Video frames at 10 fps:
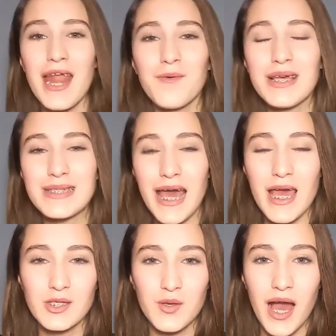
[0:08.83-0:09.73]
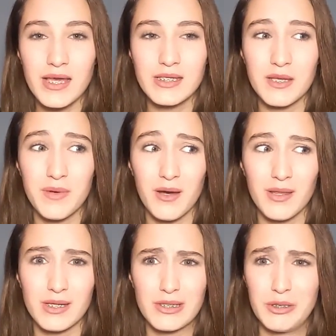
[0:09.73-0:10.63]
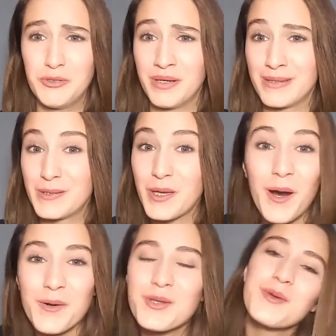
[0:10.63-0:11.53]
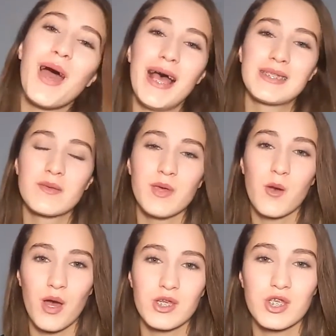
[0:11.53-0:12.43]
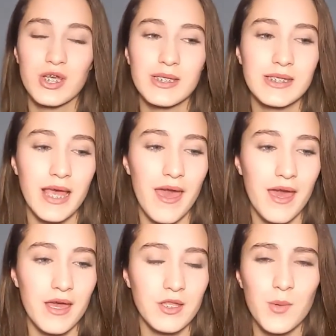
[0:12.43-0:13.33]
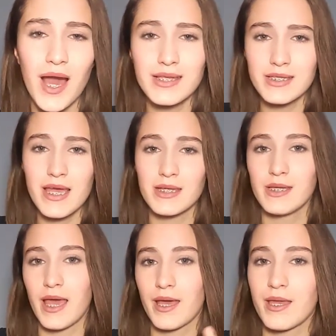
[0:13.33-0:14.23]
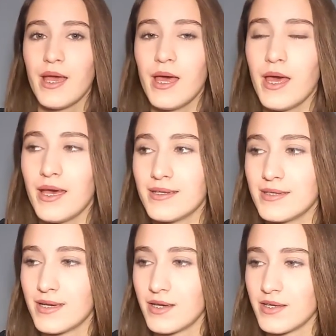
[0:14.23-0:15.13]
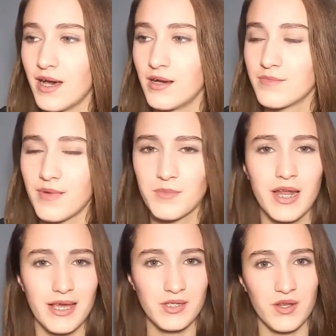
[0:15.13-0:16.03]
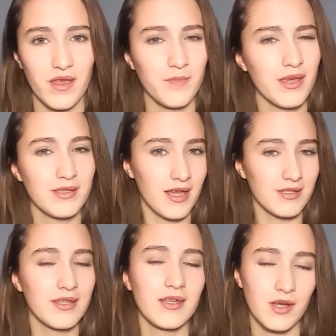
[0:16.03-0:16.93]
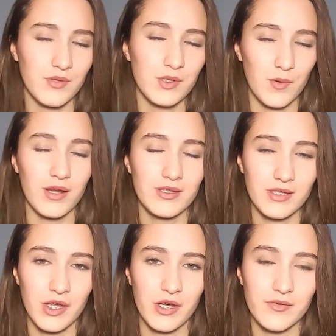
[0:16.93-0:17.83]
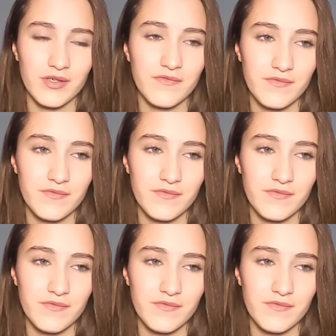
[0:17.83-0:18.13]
Anyways, I asked you guys about like 2 months ago to ask me questions, and you guys did, and I'm gonna answer them because that's how this works, you know?